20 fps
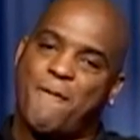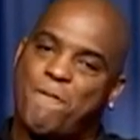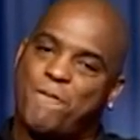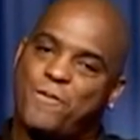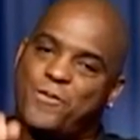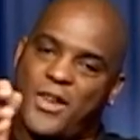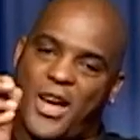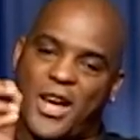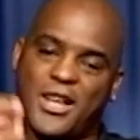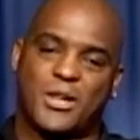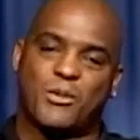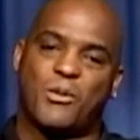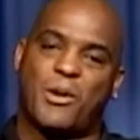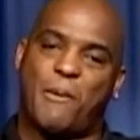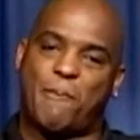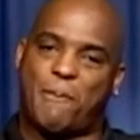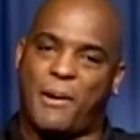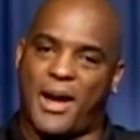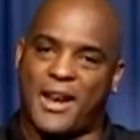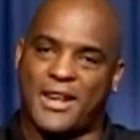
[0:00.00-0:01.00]
I just want to
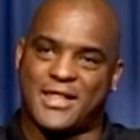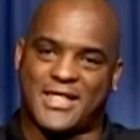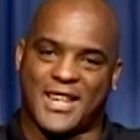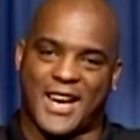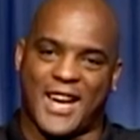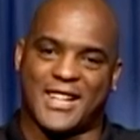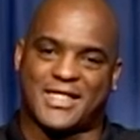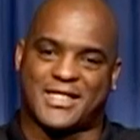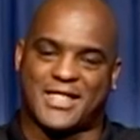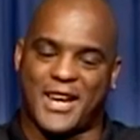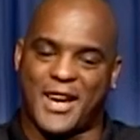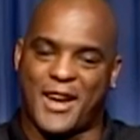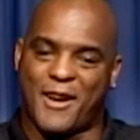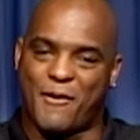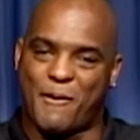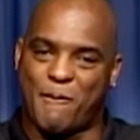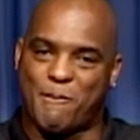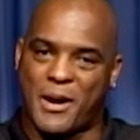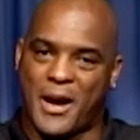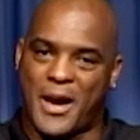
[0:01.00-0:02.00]
apologize to
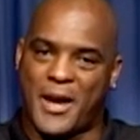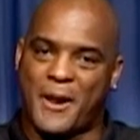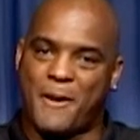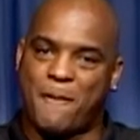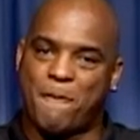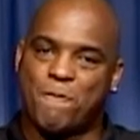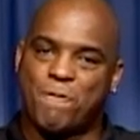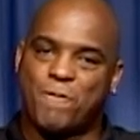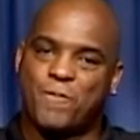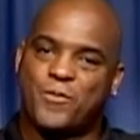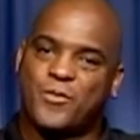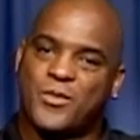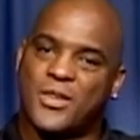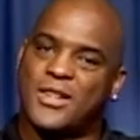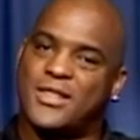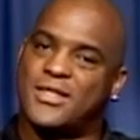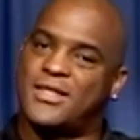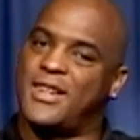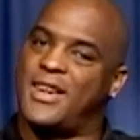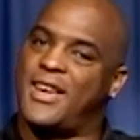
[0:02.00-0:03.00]
everybody
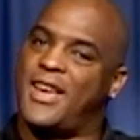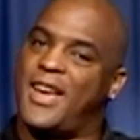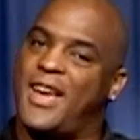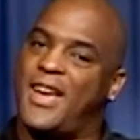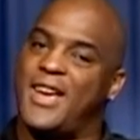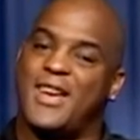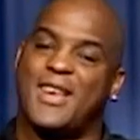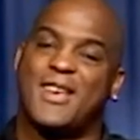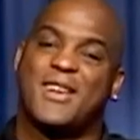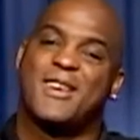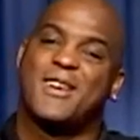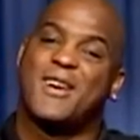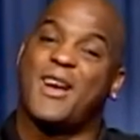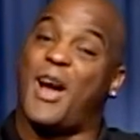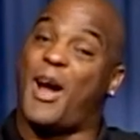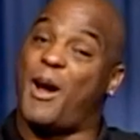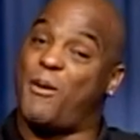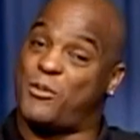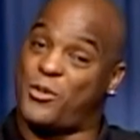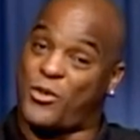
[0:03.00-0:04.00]
and say, hey,
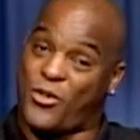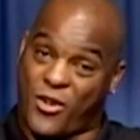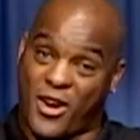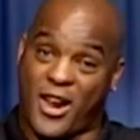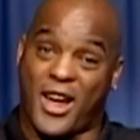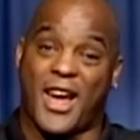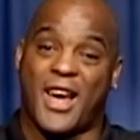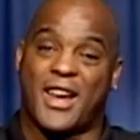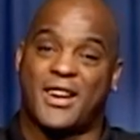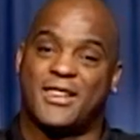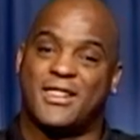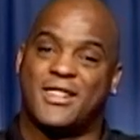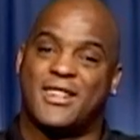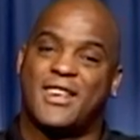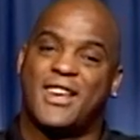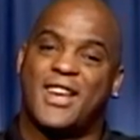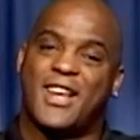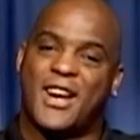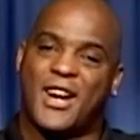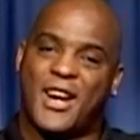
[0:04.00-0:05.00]
I'm trying.
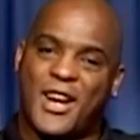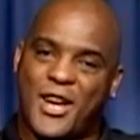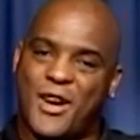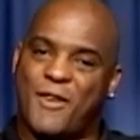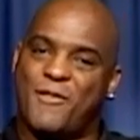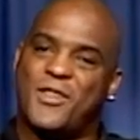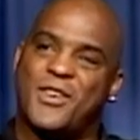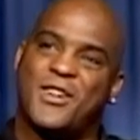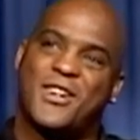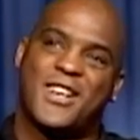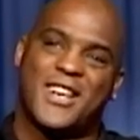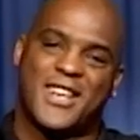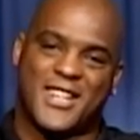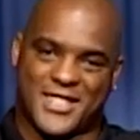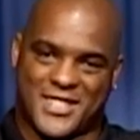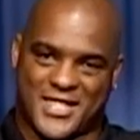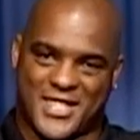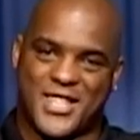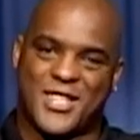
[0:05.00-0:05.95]
Love you and see you